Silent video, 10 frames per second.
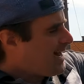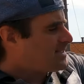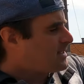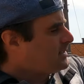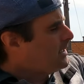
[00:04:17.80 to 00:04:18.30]
It
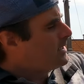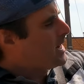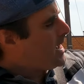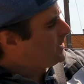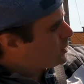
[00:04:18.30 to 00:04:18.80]
has a little
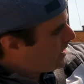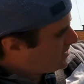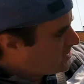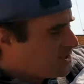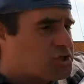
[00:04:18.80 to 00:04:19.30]

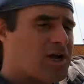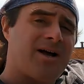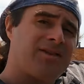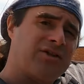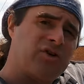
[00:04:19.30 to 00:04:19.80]
contrast stitching
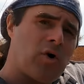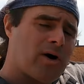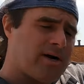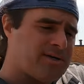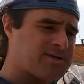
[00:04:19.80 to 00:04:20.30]
on the
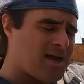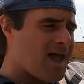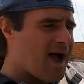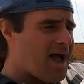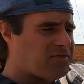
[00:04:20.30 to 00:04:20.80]
doors.
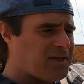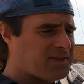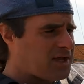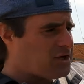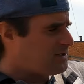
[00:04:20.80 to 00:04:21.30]
I
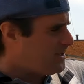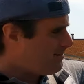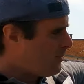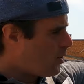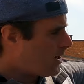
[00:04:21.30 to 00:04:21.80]
think they could have
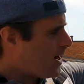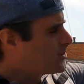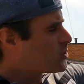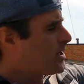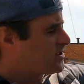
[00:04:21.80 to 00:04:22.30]
done more
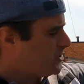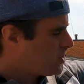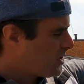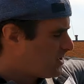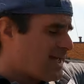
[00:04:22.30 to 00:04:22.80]
contrast
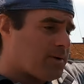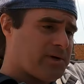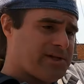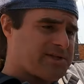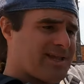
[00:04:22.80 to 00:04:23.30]
stitching because that
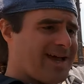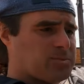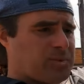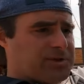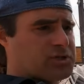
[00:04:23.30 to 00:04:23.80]
really is
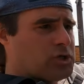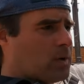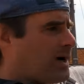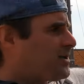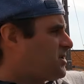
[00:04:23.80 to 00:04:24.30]
nice, but there's
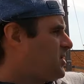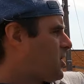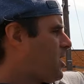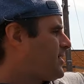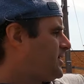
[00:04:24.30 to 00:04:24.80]
nowhere else in the
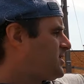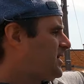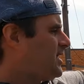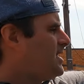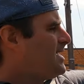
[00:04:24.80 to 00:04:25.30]
car that I
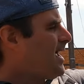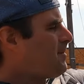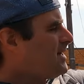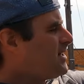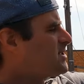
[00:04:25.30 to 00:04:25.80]
see it.
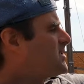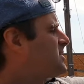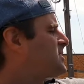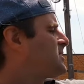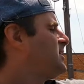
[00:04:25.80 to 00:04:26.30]
I mean, this
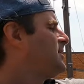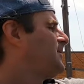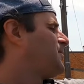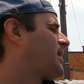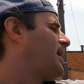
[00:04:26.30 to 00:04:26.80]
is
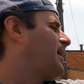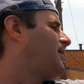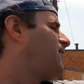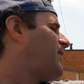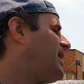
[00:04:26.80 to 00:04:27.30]

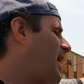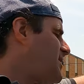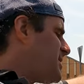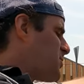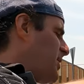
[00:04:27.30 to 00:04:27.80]
fake.
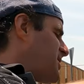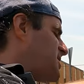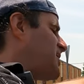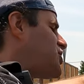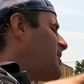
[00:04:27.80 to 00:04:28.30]
Is this real
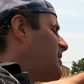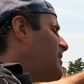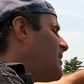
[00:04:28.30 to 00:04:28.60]
stitching?